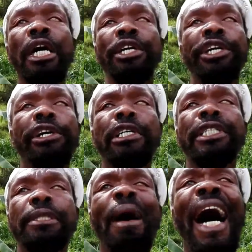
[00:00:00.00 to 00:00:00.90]
your
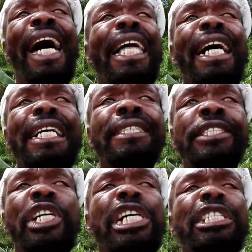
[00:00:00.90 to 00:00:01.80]
smile has
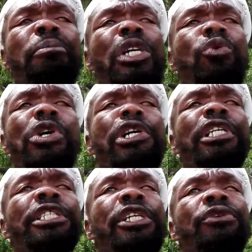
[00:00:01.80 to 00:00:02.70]
changed my world
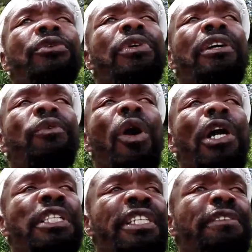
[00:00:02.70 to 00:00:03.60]
new. I've
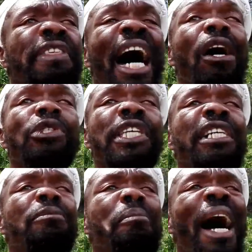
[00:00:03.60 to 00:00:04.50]
walked
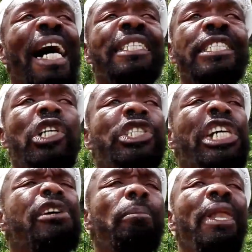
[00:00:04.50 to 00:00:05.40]
1,000 miles to
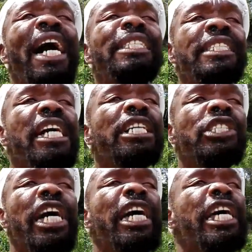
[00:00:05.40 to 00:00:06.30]
share blessings
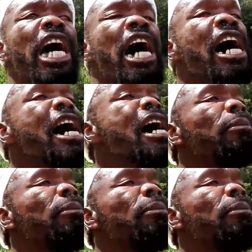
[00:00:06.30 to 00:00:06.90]
in your